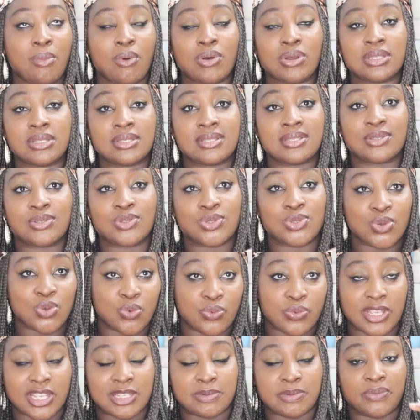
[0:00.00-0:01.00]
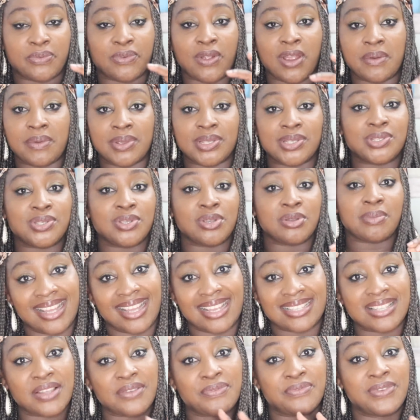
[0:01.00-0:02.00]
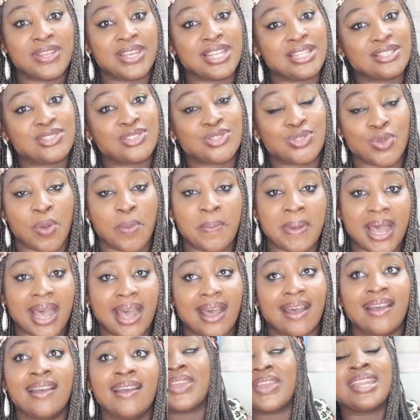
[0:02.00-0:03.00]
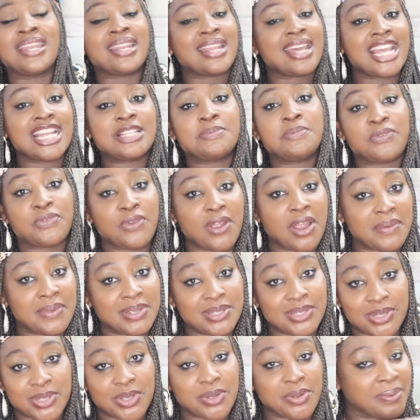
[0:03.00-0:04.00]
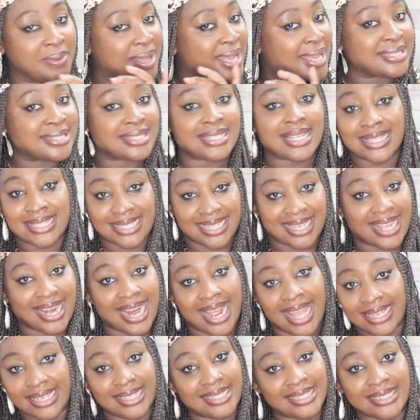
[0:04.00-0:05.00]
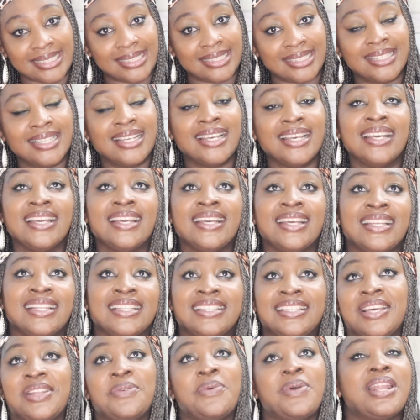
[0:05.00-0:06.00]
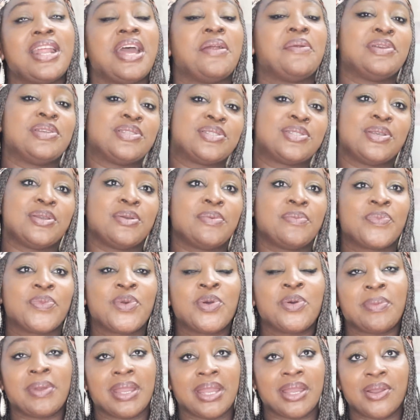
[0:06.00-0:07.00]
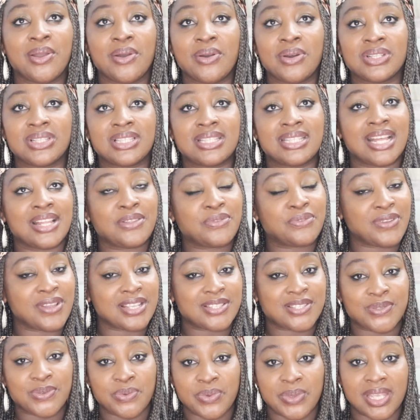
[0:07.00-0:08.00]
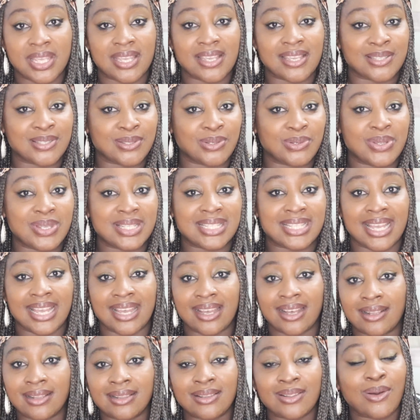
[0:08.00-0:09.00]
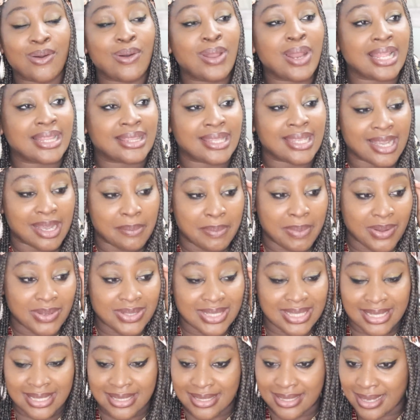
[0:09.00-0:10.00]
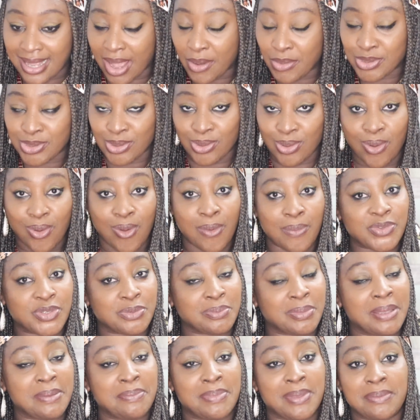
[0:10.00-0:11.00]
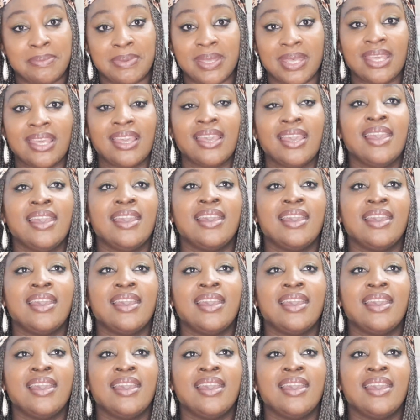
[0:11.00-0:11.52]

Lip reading: month, 2 weeks before I resume, I start feeling sober. A night before I resume, I start crying. Then when I resume, oh my god, that first week is always hell. All I think about is how to go home to my baby.